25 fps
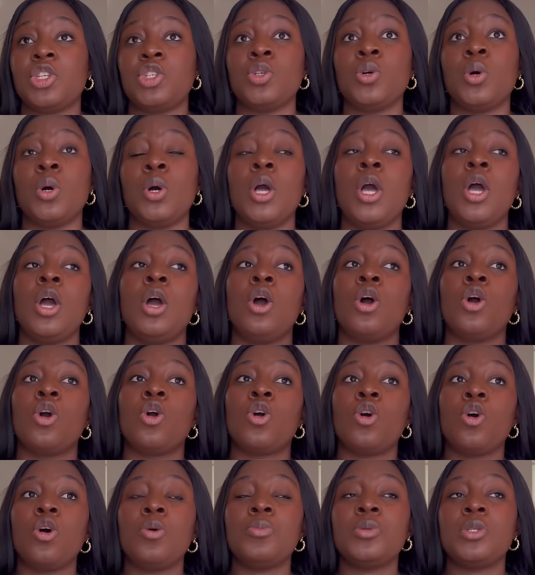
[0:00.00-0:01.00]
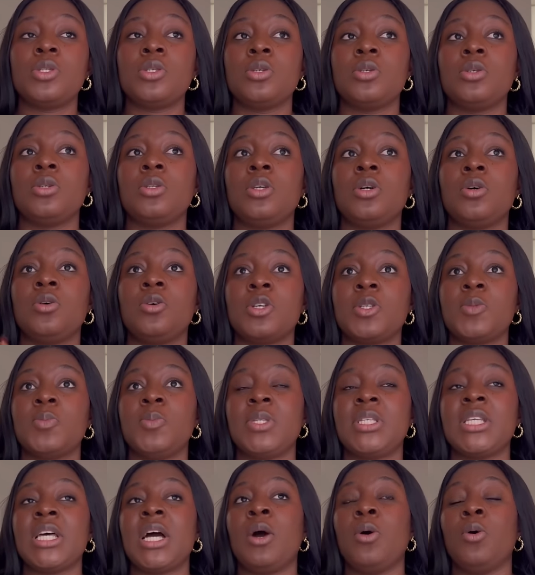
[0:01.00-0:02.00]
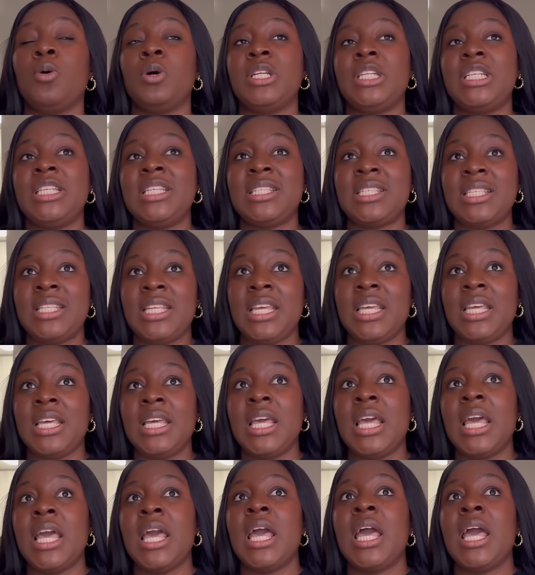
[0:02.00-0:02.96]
sure. Come to the hospital on this day